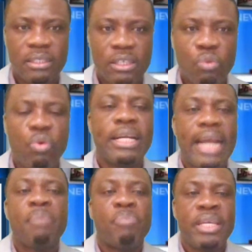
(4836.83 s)
would
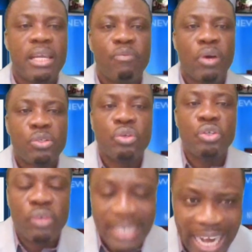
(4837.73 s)
not be able to
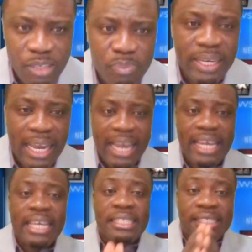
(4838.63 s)
unite behind
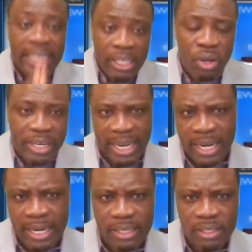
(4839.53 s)
a single
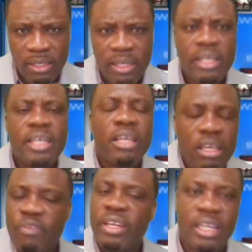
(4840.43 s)
candidate.
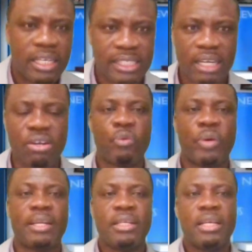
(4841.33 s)
Even in the second
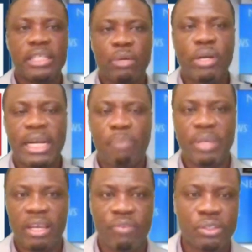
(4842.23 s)
round, they will not be
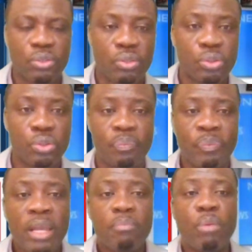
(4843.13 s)
able to do so.
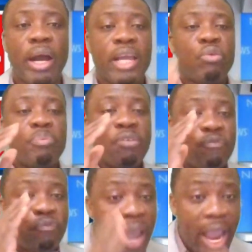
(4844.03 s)
But it will be
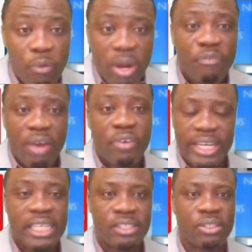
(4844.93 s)
very, very
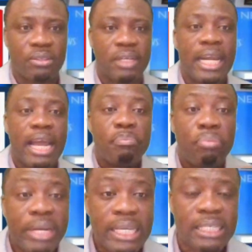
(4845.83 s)
easy, like
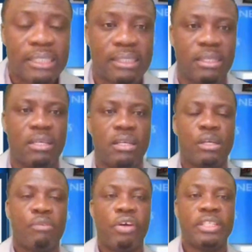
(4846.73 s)
breeze,
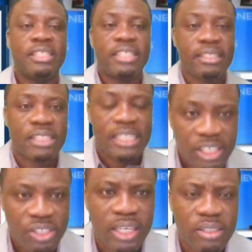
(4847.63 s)
for the
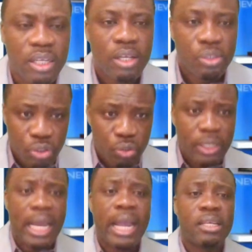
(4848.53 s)
seditionists to
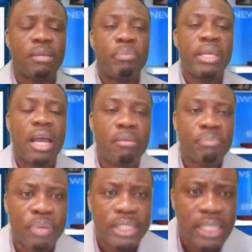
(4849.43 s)
unite behind
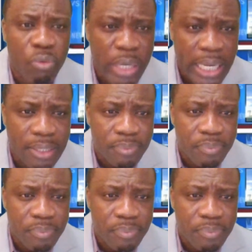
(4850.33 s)
President Weah.